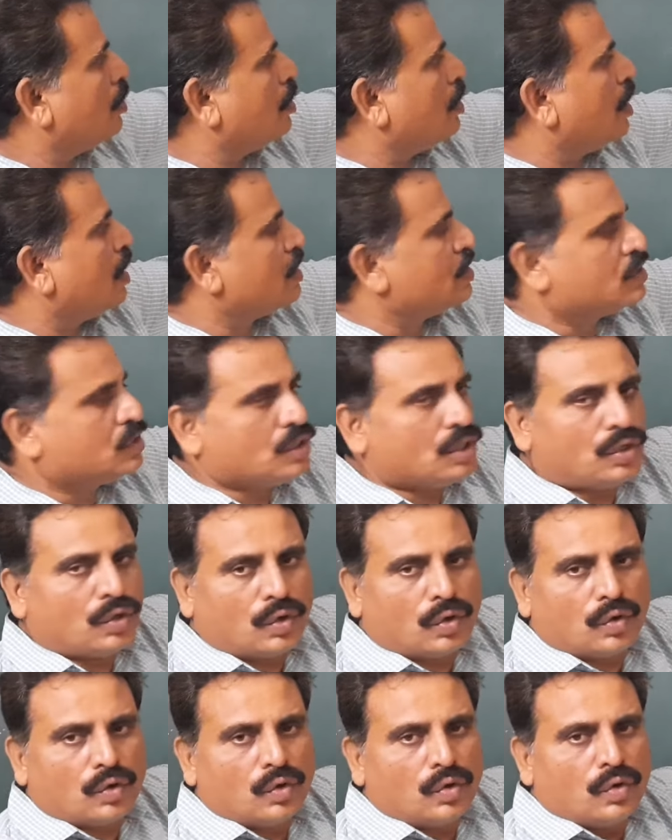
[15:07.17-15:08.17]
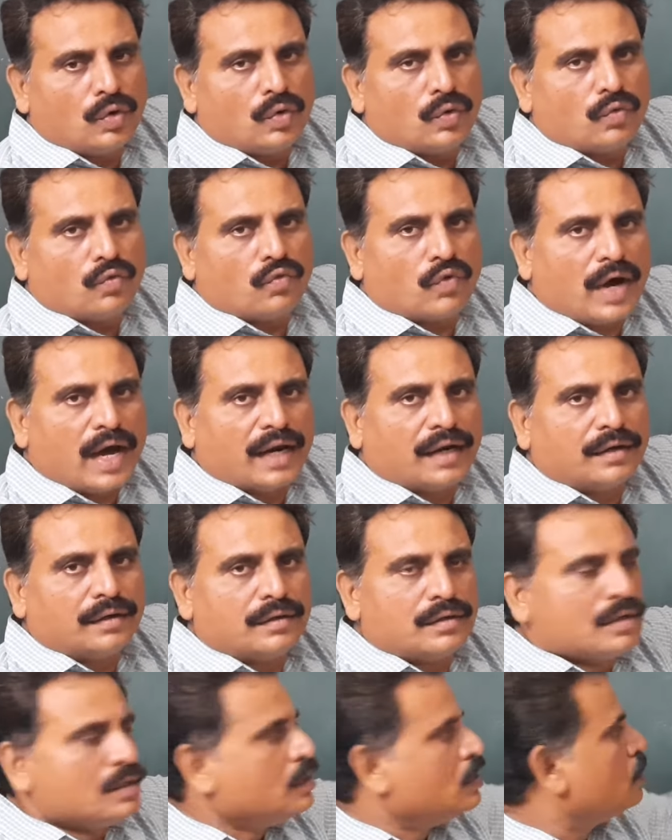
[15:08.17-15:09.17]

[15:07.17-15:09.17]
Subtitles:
cos 0, 1.